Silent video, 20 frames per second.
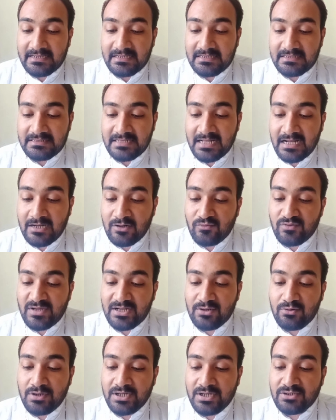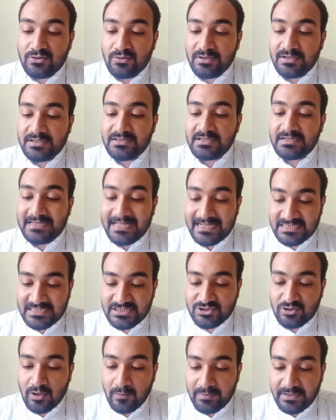now we are going to learn the
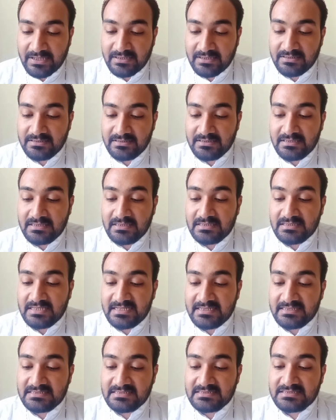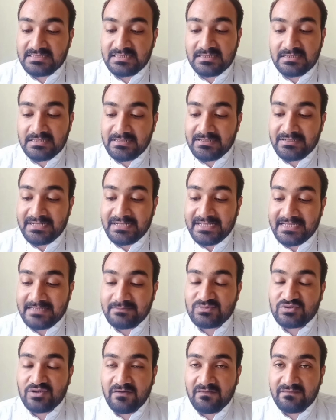next topic, that is the
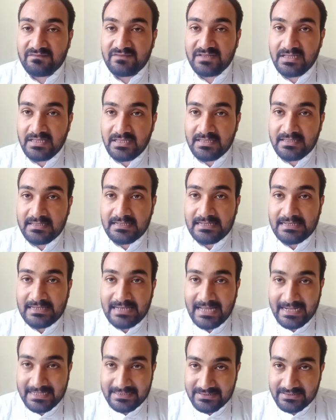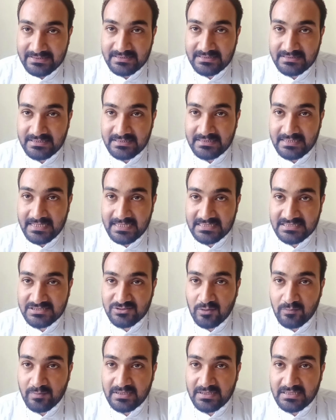names of the land. The next
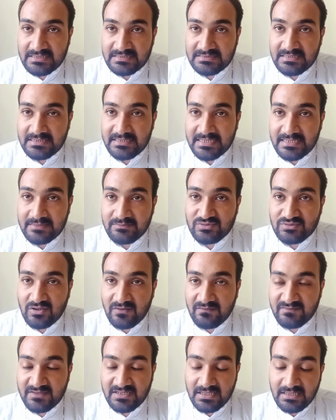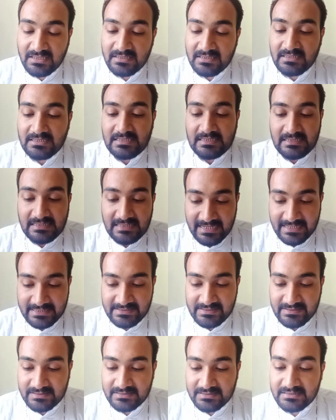topic is the names of the
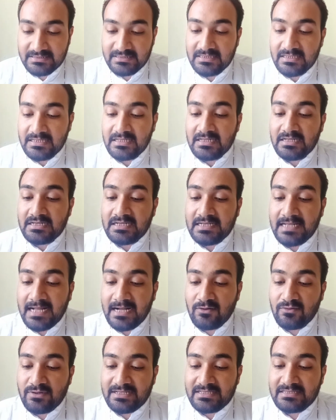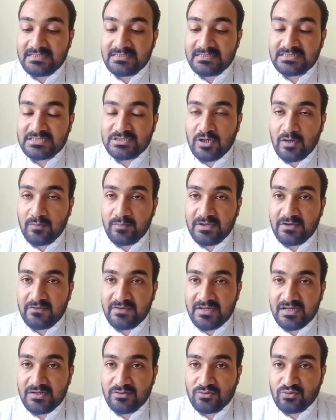land. Now in this topic
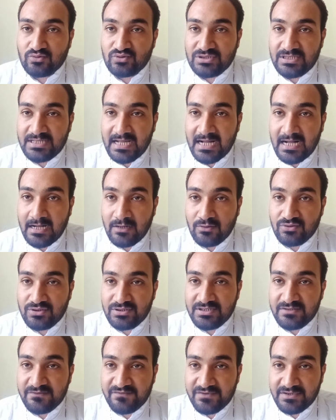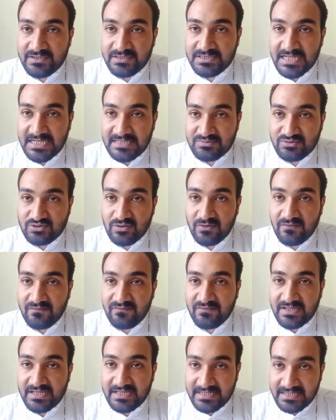we have to see how the different types
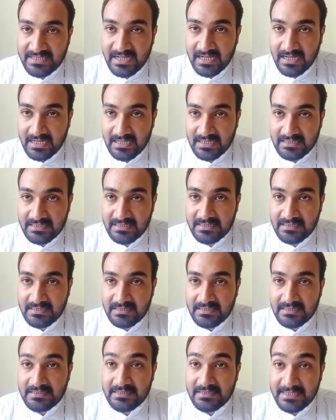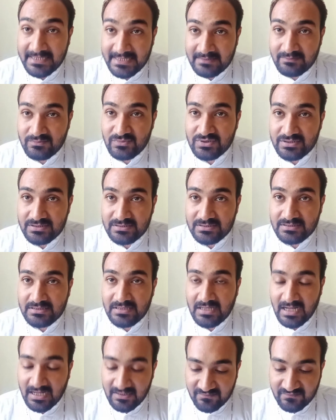of area named
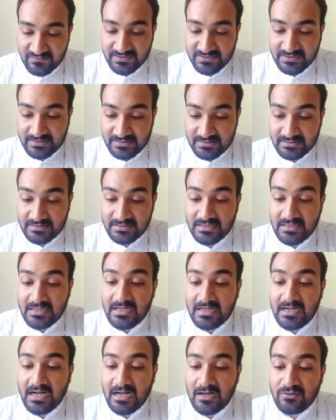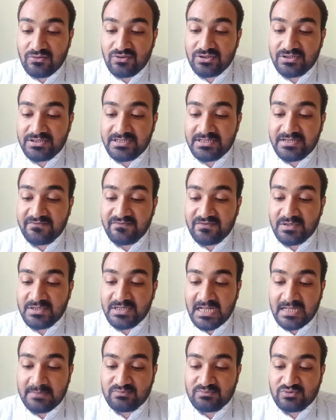after. How the
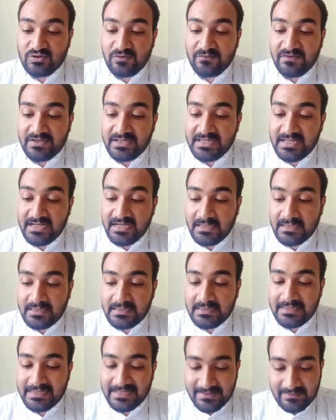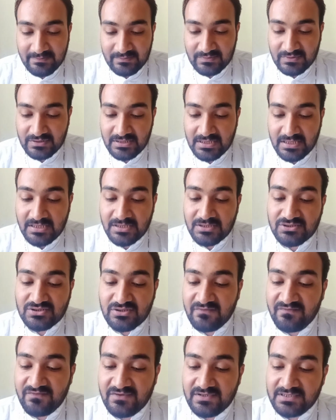different types of area named.
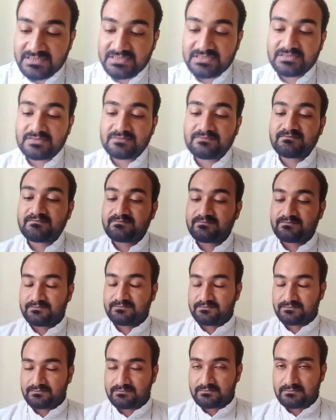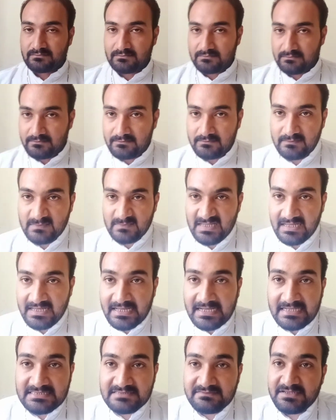So first,
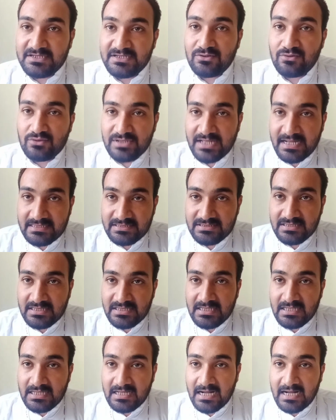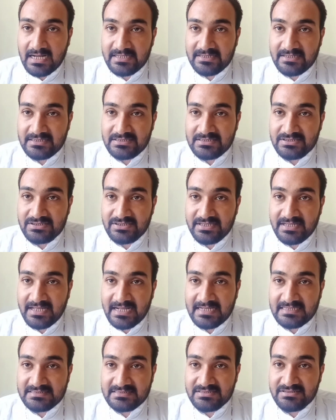as we know that our country
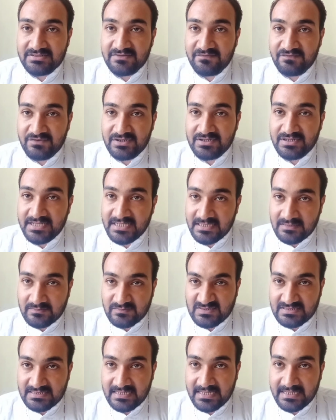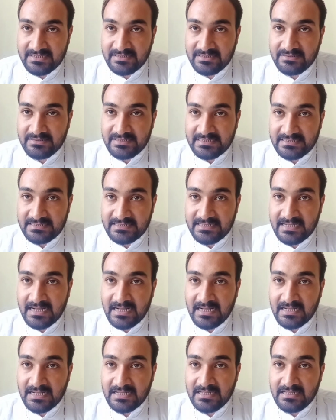has a different names like
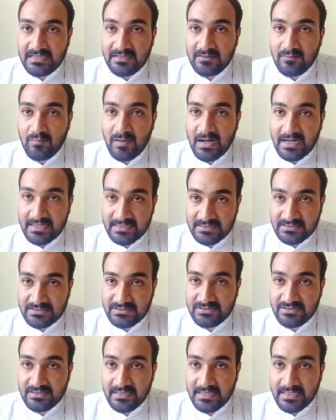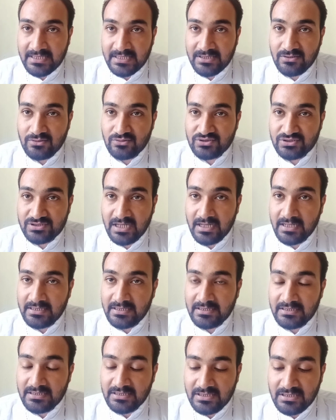India, Bharat,
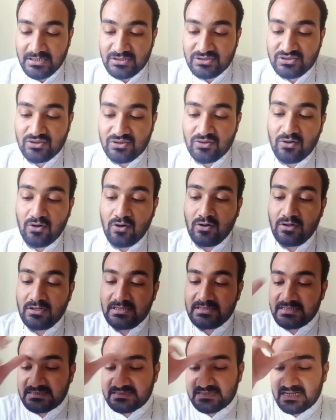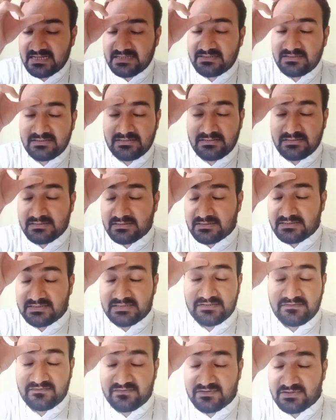Hindustan. So all these are the
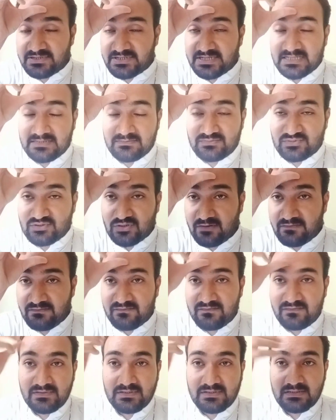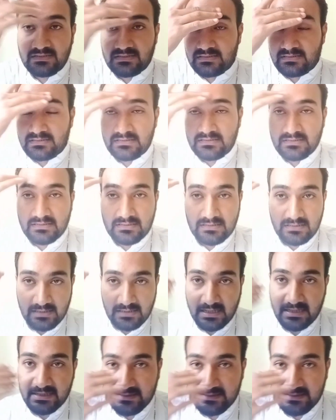different names of our